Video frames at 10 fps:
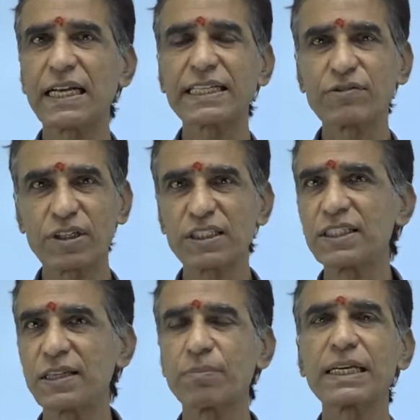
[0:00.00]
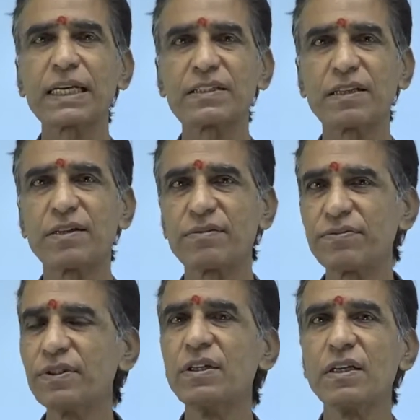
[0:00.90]
Actually this is application of
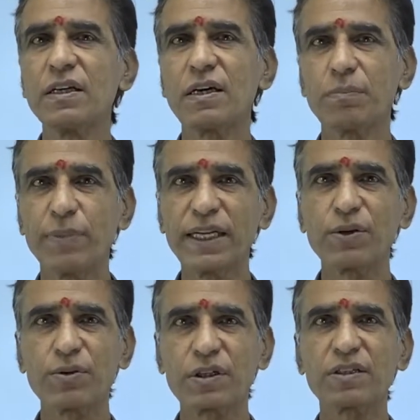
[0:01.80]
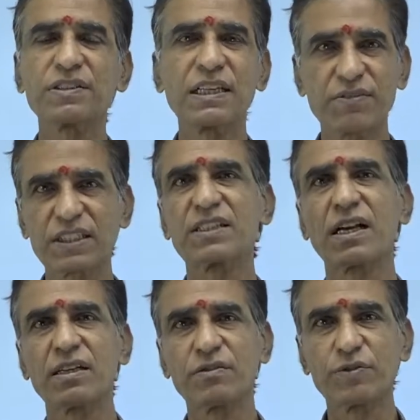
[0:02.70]
Biot-Savart's
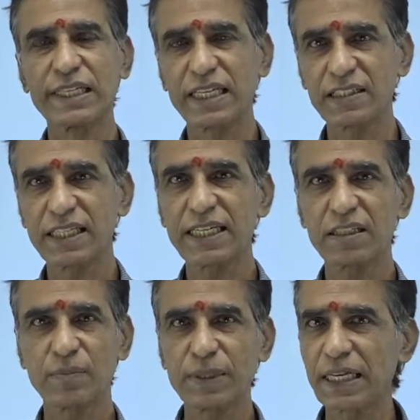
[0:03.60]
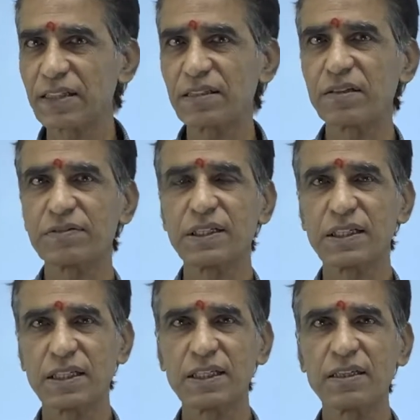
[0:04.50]
law. We can say it is application of
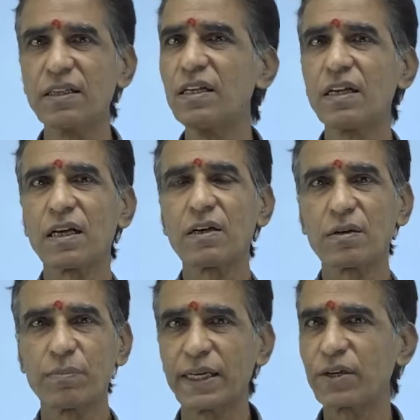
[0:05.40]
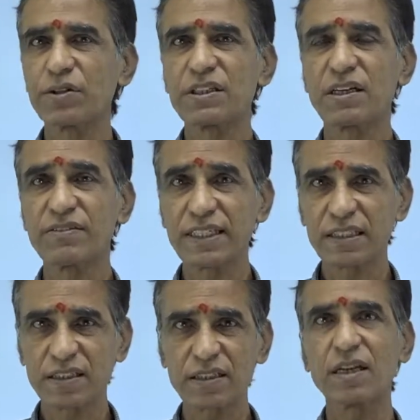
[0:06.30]
the
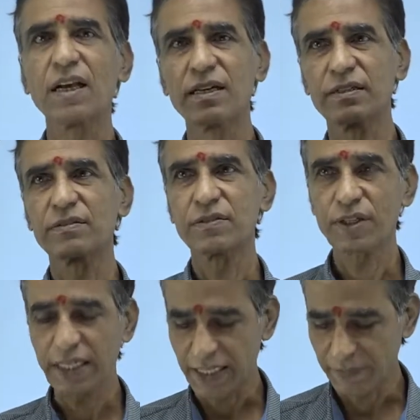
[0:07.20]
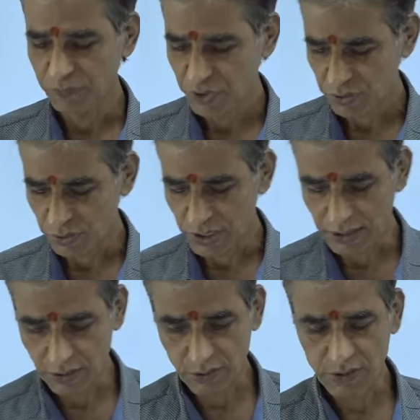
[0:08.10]
Biot-Savart's law. Okay. So
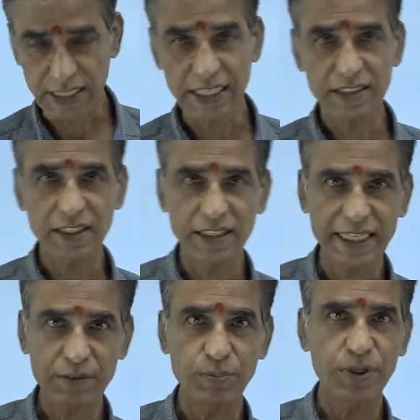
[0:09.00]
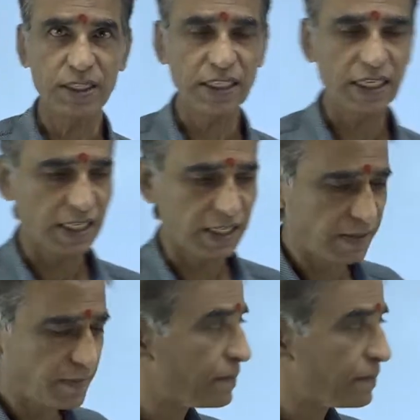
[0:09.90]
now let us see the next model here.